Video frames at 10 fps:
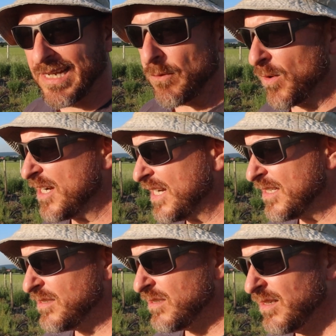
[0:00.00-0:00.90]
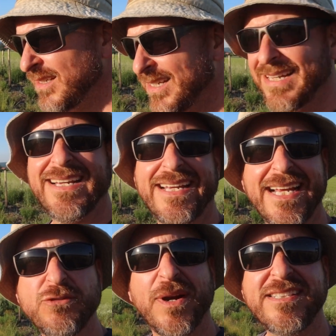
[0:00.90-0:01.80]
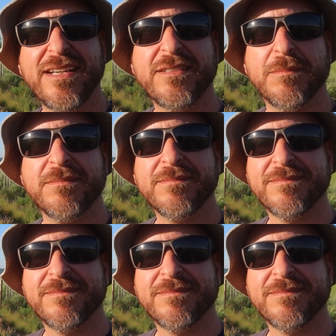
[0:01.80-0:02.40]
And when it is, it's racism.